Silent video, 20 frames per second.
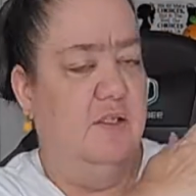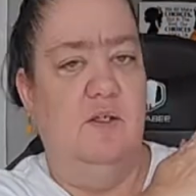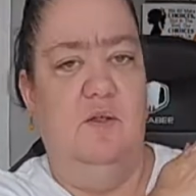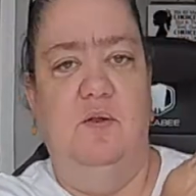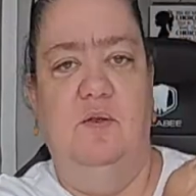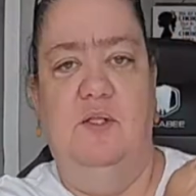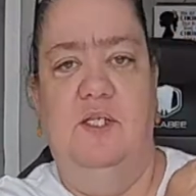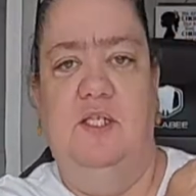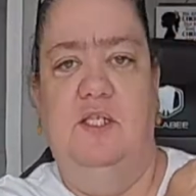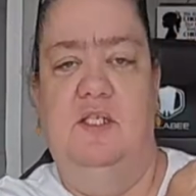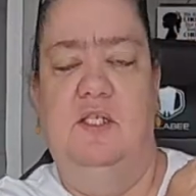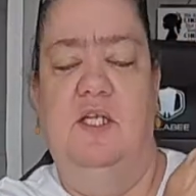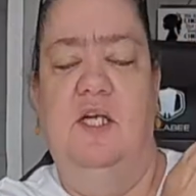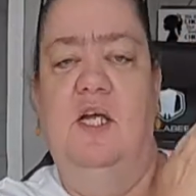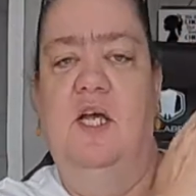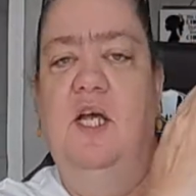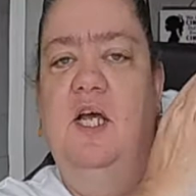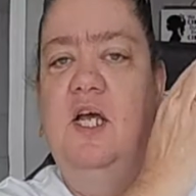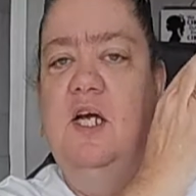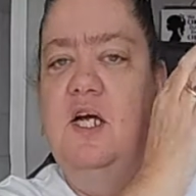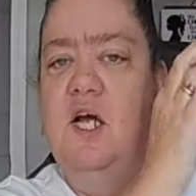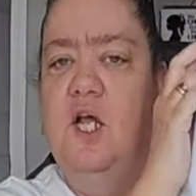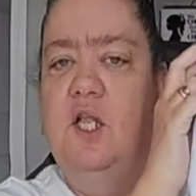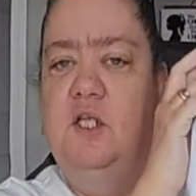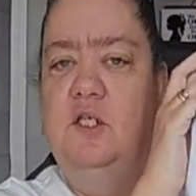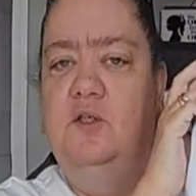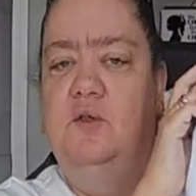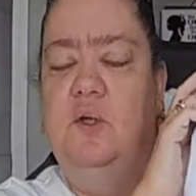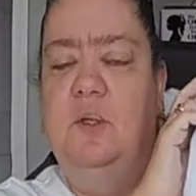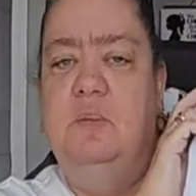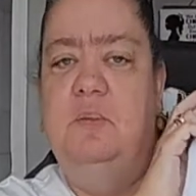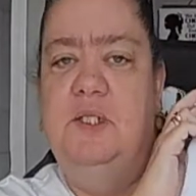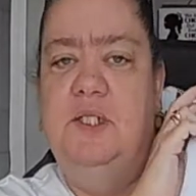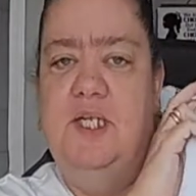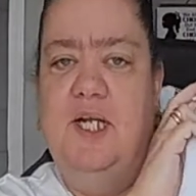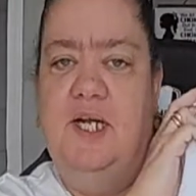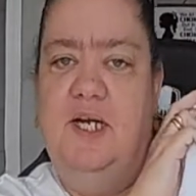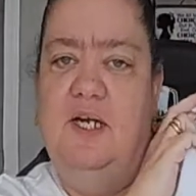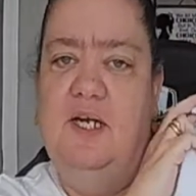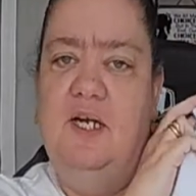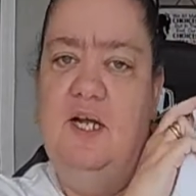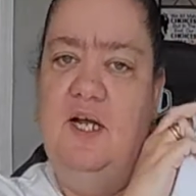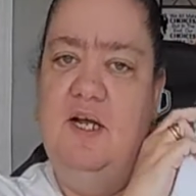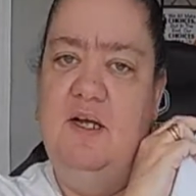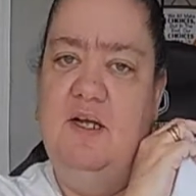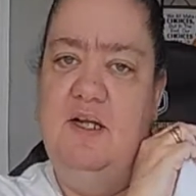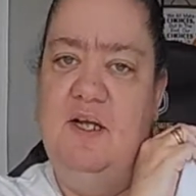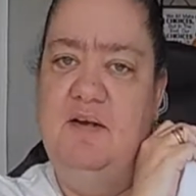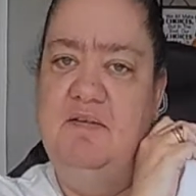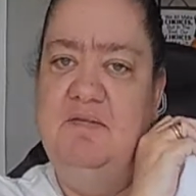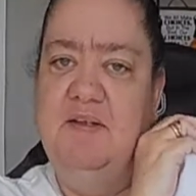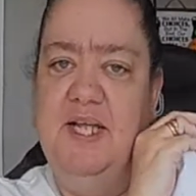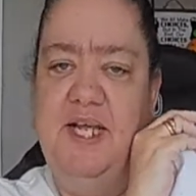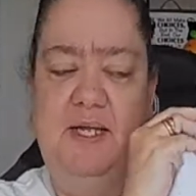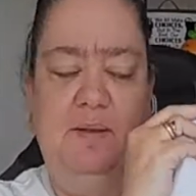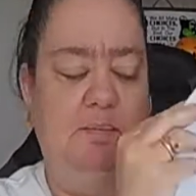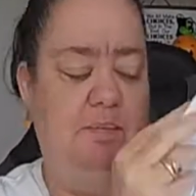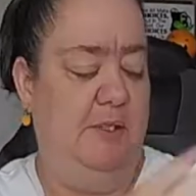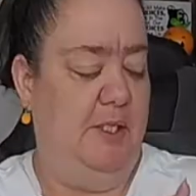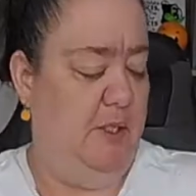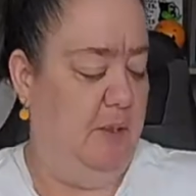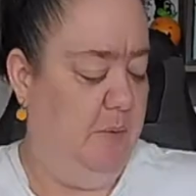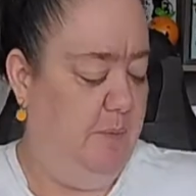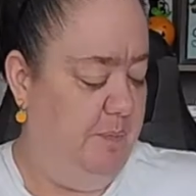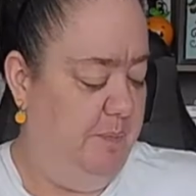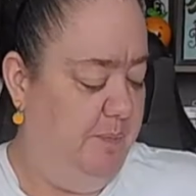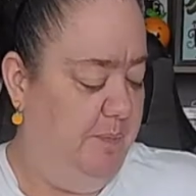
So these colors represent a flame. So